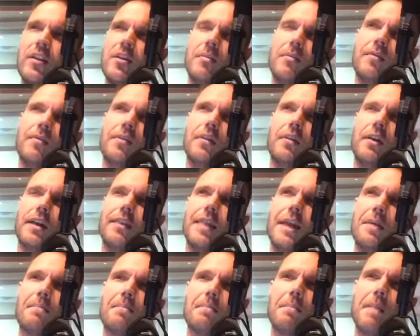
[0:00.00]
them feel like
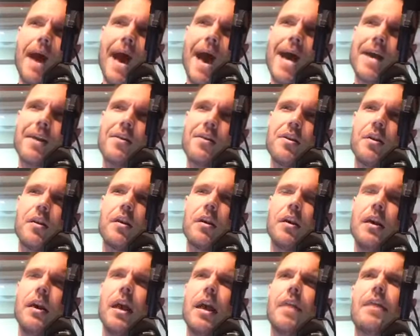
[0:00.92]
they matter
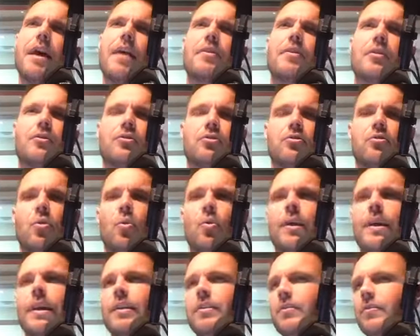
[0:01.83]
and that their
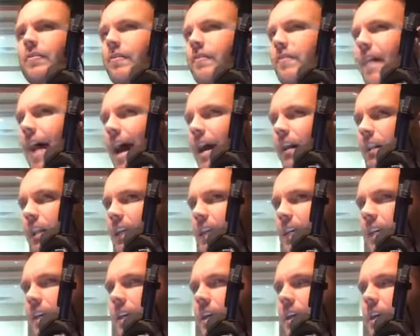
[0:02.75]
story is
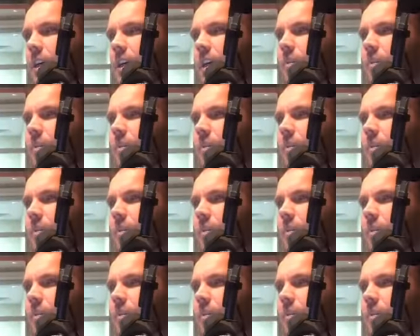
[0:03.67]
valid,